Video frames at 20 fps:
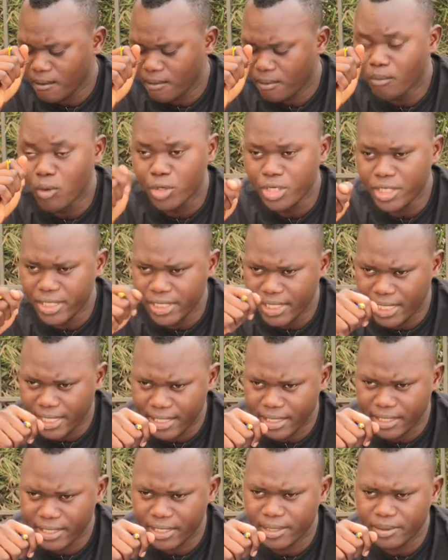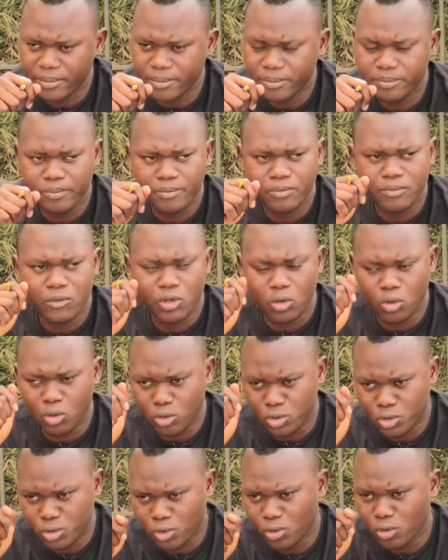Maureen Nyaringa
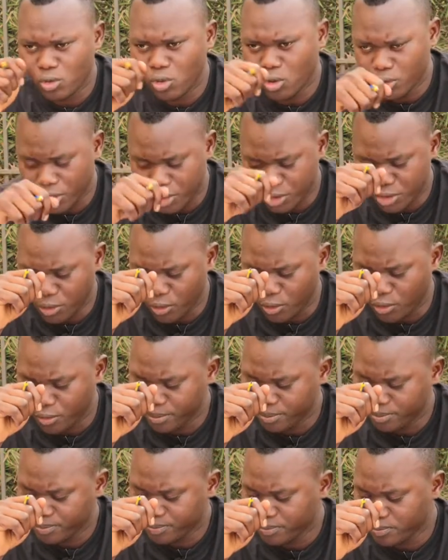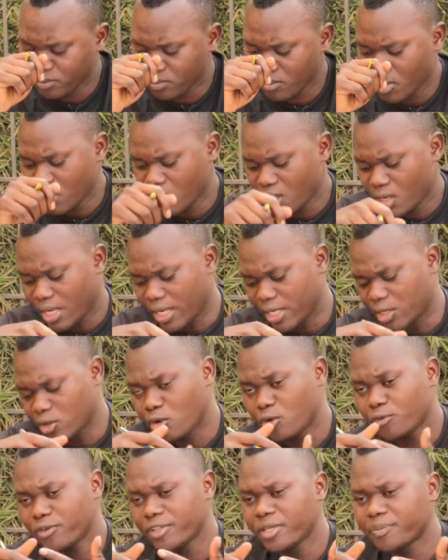also on the show. And
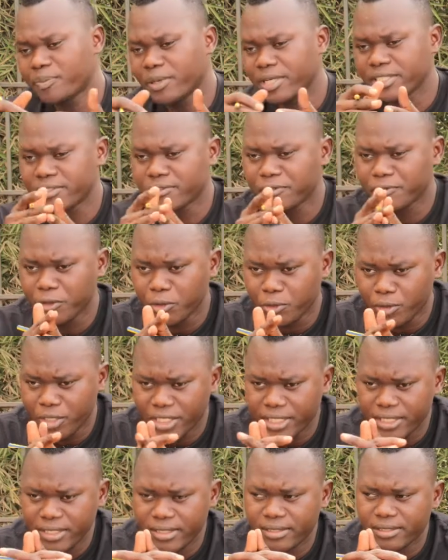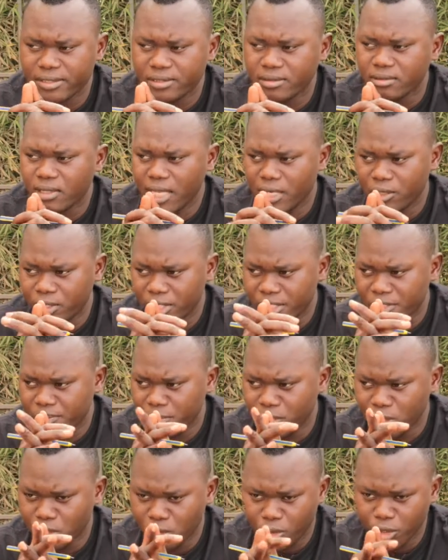over the past few days, a lot has
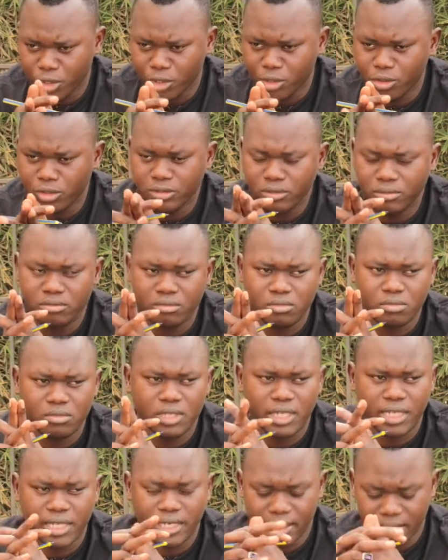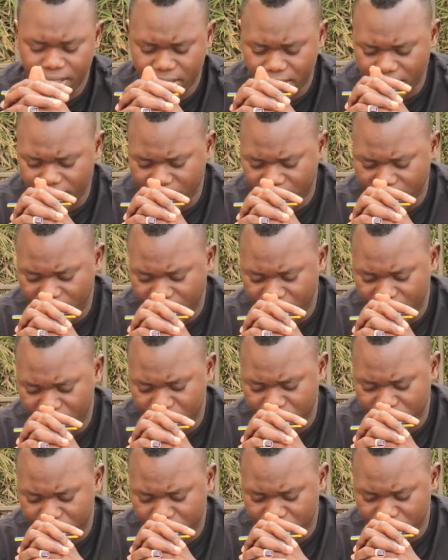been going on. And
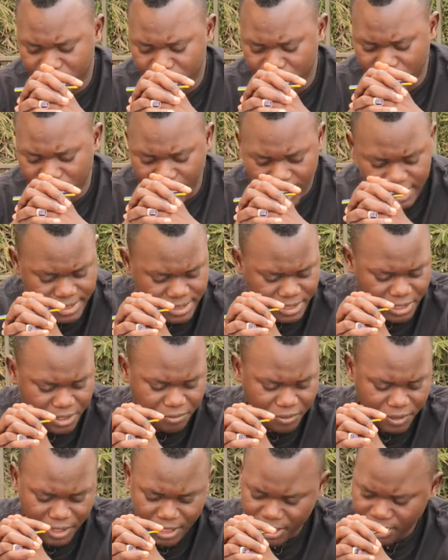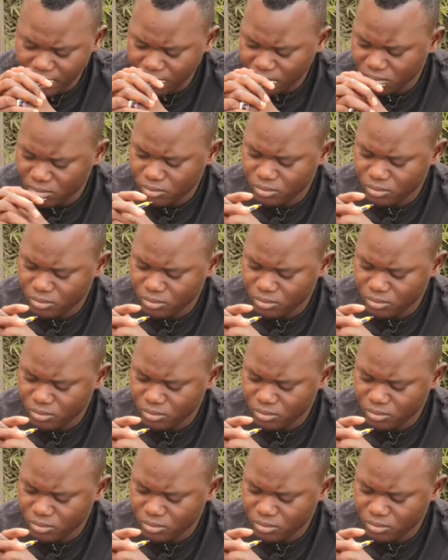last evening,